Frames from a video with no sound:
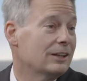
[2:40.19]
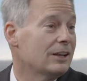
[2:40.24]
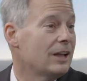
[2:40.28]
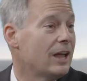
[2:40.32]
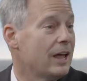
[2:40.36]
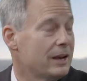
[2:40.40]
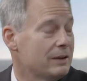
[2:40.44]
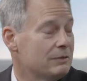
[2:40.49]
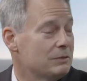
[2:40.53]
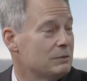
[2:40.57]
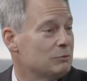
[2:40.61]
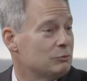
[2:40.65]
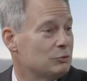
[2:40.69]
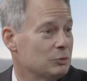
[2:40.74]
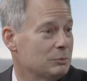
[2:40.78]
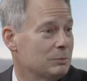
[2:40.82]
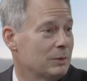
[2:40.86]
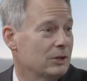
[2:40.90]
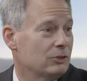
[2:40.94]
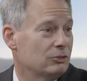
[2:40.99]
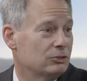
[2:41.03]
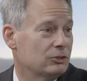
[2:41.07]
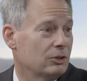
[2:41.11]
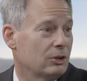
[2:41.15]
a lot of
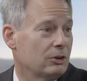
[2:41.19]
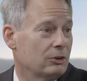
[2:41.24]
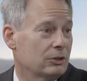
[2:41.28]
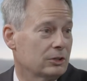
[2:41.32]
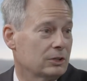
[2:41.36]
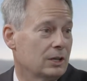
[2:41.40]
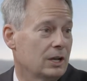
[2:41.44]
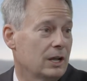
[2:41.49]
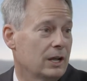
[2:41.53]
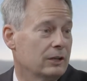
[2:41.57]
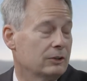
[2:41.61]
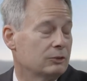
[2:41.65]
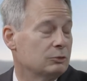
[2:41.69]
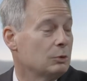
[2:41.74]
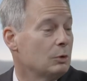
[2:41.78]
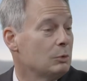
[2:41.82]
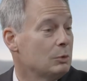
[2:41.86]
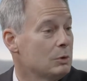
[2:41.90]
information on our clients.